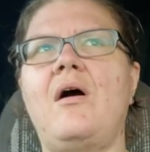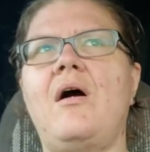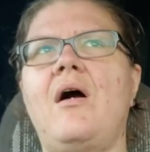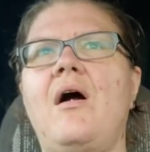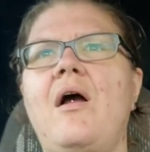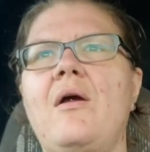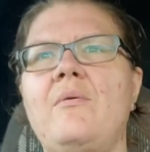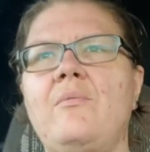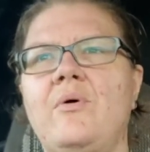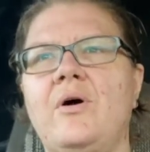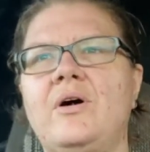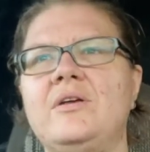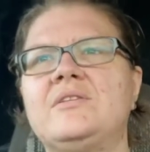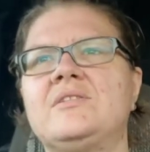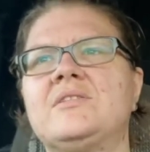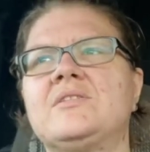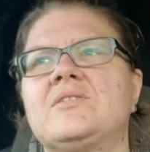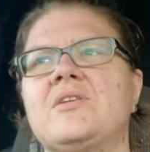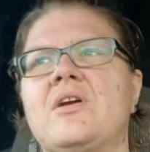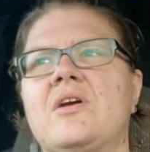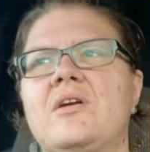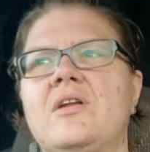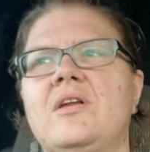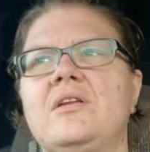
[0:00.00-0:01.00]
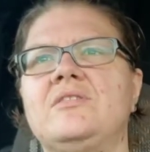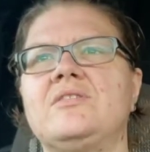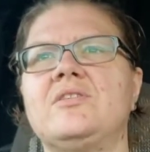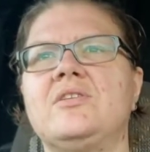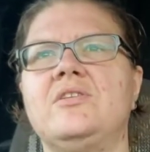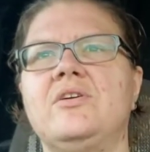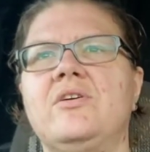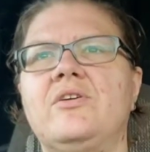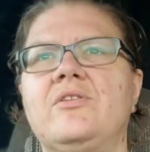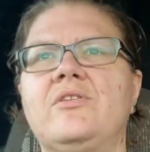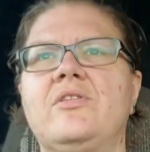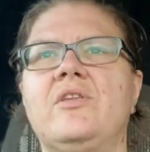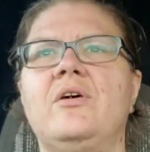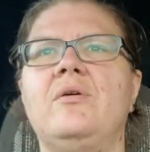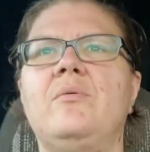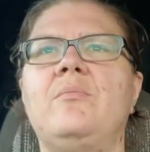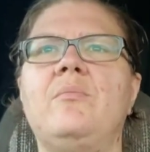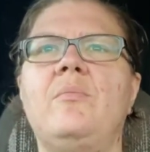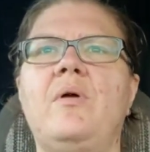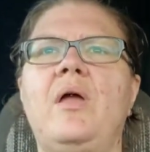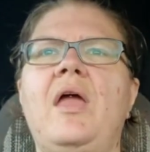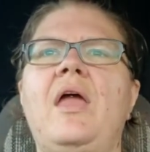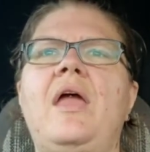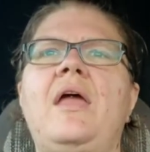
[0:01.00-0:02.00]
I was starting to learn
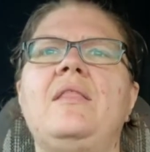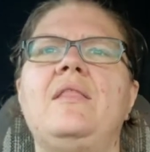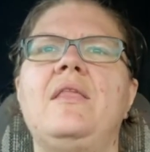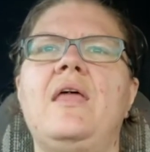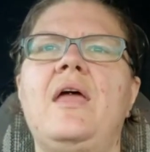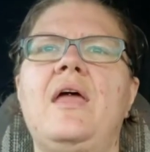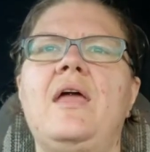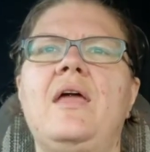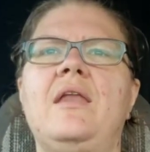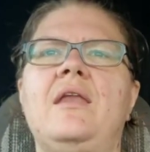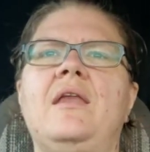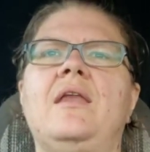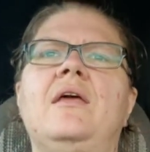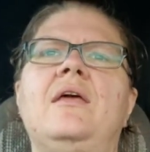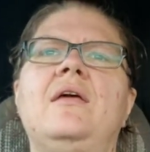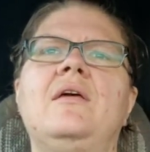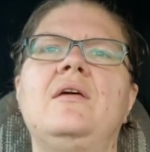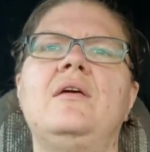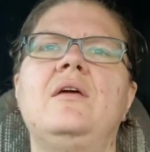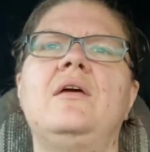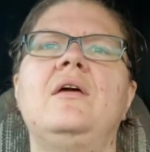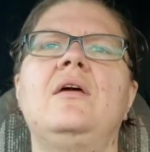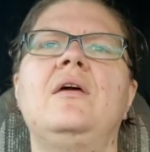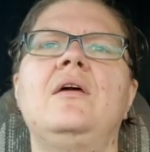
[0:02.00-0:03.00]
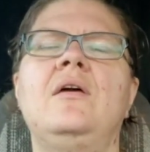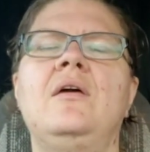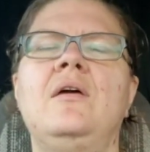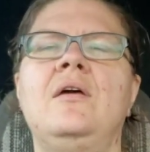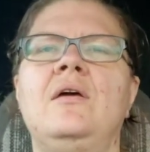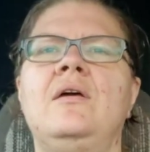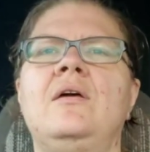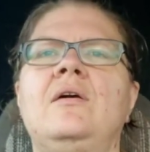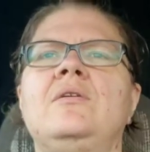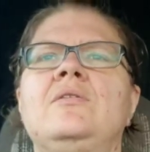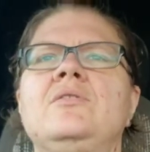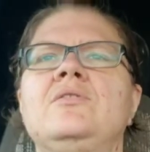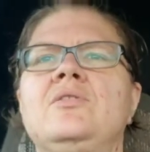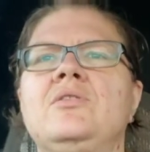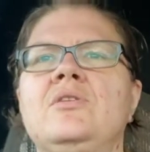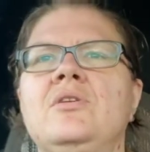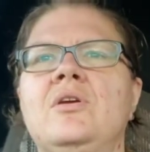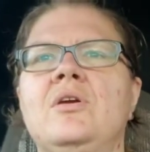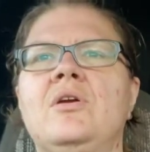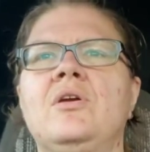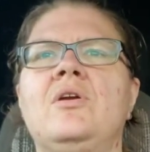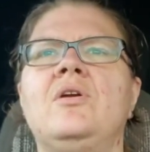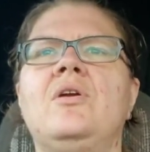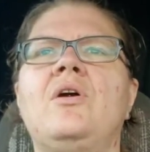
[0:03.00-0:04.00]
them and then
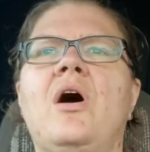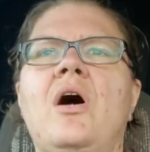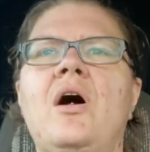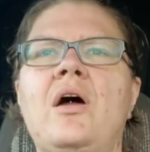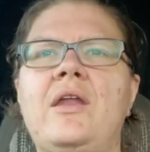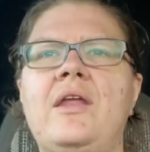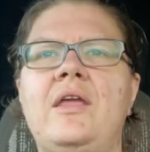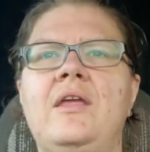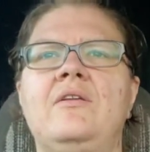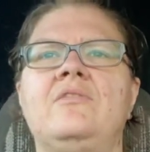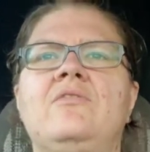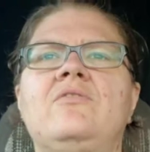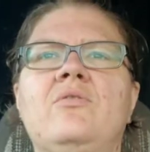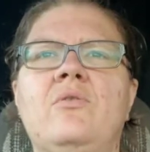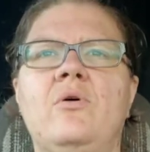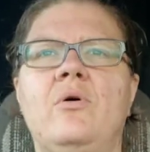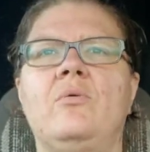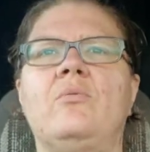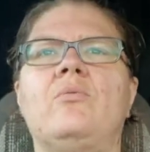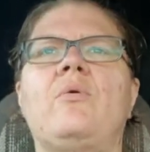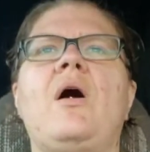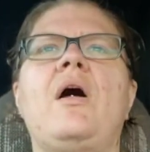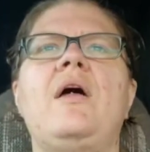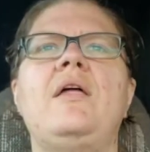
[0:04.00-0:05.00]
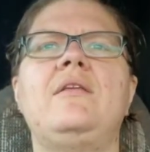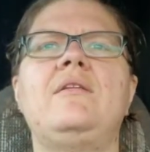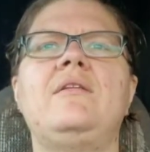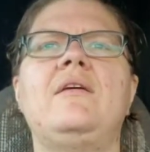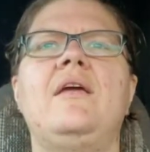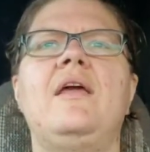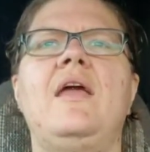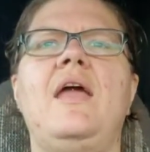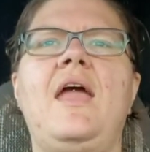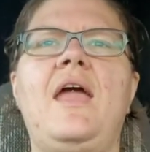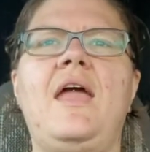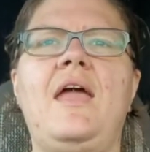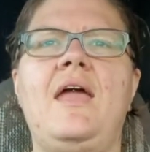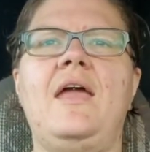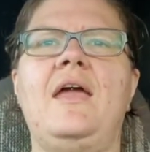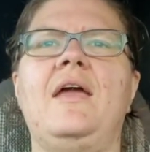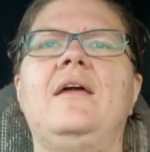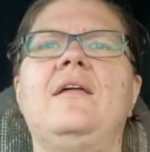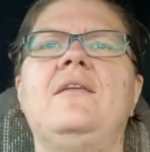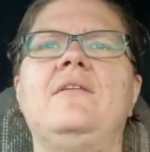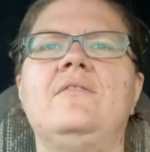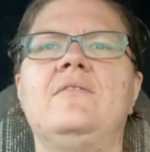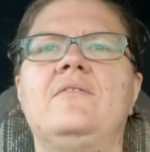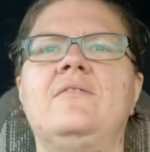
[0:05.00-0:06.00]
got into a rut,
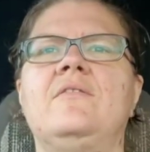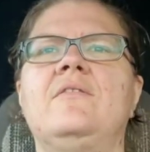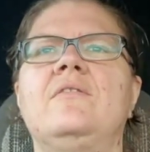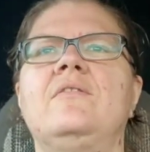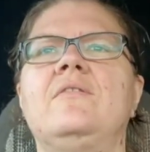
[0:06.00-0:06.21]
and